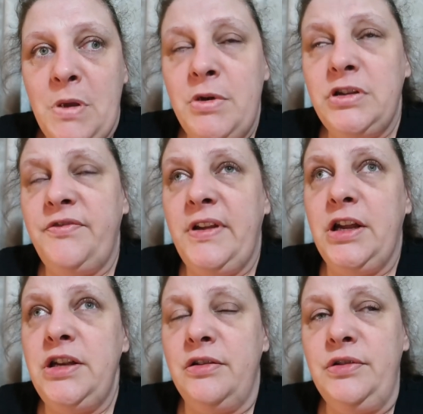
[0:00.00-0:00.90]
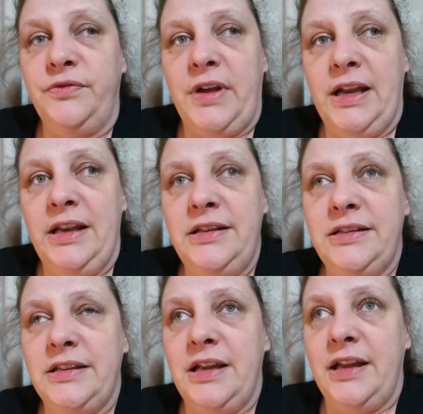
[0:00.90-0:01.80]
Most of it condones
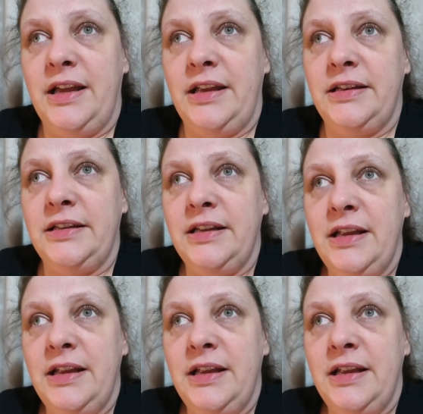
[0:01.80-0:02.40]
violence and